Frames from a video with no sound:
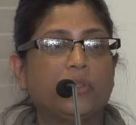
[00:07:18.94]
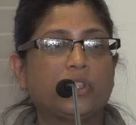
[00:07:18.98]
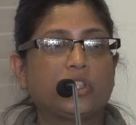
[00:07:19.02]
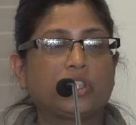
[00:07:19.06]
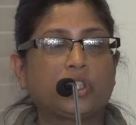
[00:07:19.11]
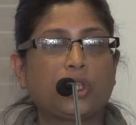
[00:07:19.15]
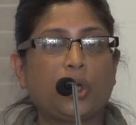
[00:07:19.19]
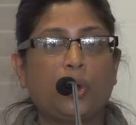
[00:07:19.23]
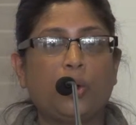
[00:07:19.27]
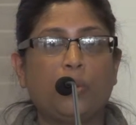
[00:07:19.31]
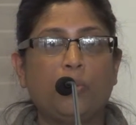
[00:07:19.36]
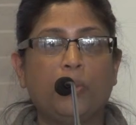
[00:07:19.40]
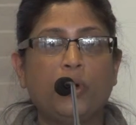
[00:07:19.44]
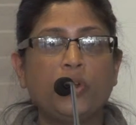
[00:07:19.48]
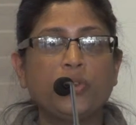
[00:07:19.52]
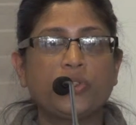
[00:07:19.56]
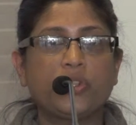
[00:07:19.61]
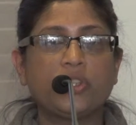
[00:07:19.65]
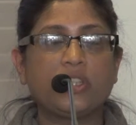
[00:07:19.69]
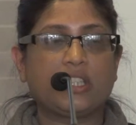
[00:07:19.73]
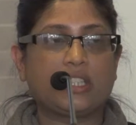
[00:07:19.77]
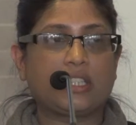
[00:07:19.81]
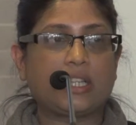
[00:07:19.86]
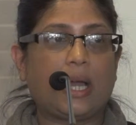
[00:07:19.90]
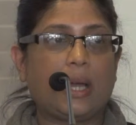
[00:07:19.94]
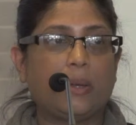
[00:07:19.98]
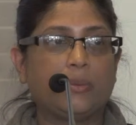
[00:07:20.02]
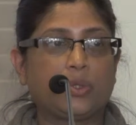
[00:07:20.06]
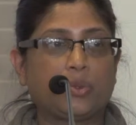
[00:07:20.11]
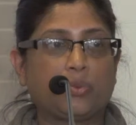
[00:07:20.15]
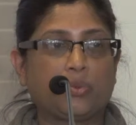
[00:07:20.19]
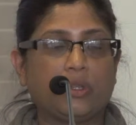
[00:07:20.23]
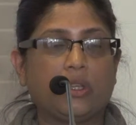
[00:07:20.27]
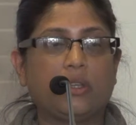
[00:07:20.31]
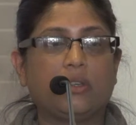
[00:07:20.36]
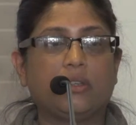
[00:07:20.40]
So most of the
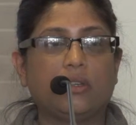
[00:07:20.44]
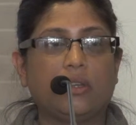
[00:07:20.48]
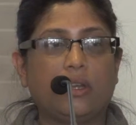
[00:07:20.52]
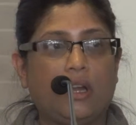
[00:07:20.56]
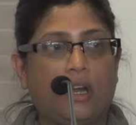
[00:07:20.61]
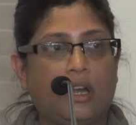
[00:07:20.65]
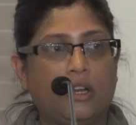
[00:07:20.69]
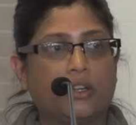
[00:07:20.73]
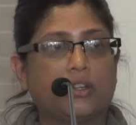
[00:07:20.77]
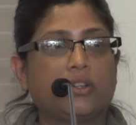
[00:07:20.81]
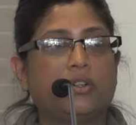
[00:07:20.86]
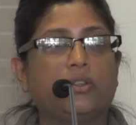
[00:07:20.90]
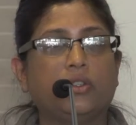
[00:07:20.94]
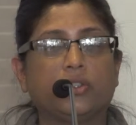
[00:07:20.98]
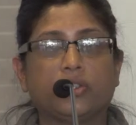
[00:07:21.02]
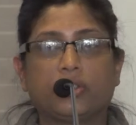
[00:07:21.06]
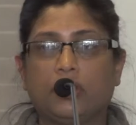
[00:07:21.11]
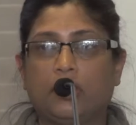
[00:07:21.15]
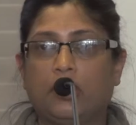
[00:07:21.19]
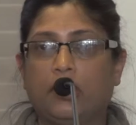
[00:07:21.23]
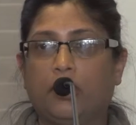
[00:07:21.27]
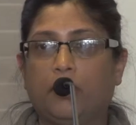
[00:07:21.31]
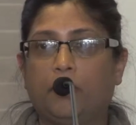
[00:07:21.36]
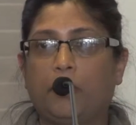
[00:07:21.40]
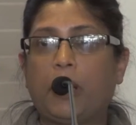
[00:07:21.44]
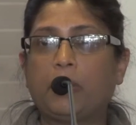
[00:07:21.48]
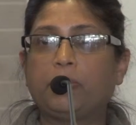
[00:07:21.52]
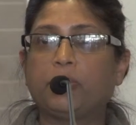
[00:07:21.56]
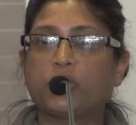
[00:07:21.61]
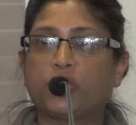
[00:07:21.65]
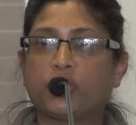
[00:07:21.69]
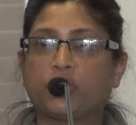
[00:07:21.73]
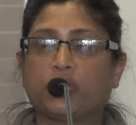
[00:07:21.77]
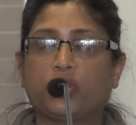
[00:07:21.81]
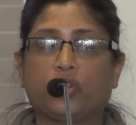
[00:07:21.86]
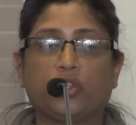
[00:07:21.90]
times,
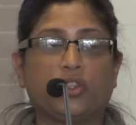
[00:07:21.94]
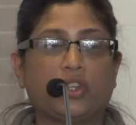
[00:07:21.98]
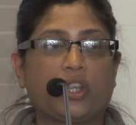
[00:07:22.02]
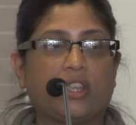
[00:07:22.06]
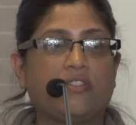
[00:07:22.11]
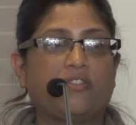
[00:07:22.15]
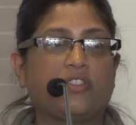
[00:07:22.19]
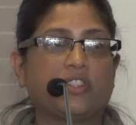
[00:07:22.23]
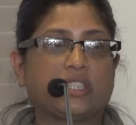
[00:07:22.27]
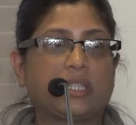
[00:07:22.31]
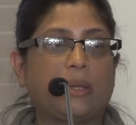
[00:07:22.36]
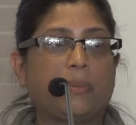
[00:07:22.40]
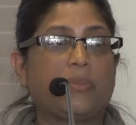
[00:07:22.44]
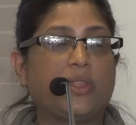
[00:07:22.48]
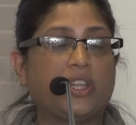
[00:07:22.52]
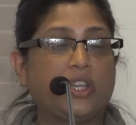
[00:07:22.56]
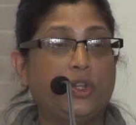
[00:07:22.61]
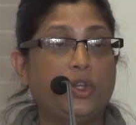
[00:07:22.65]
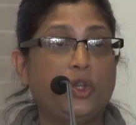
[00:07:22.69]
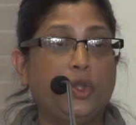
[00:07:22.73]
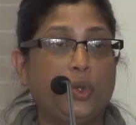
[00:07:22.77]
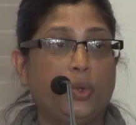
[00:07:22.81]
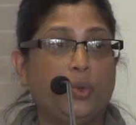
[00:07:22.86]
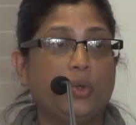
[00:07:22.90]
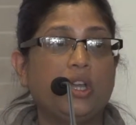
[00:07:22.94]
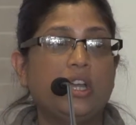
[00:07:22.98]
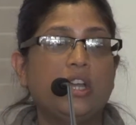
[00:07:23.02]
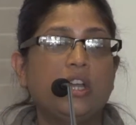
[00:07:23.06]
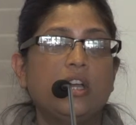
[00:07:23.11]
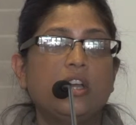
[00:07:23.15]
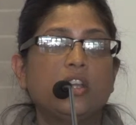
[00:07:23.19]
publishers are looking for something new.